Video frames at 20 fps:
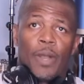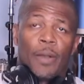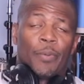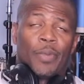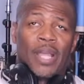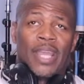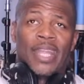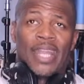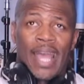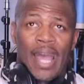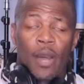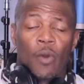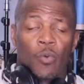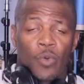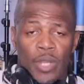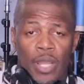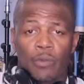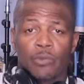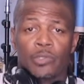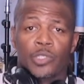playing out
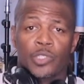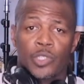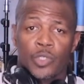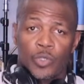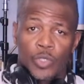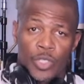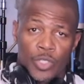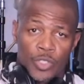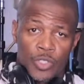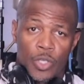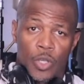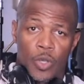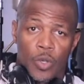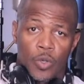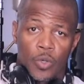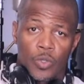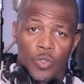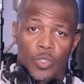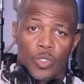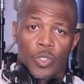when I was two years
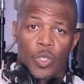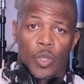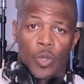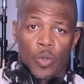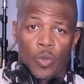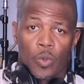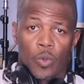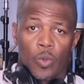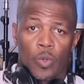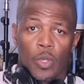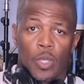old. So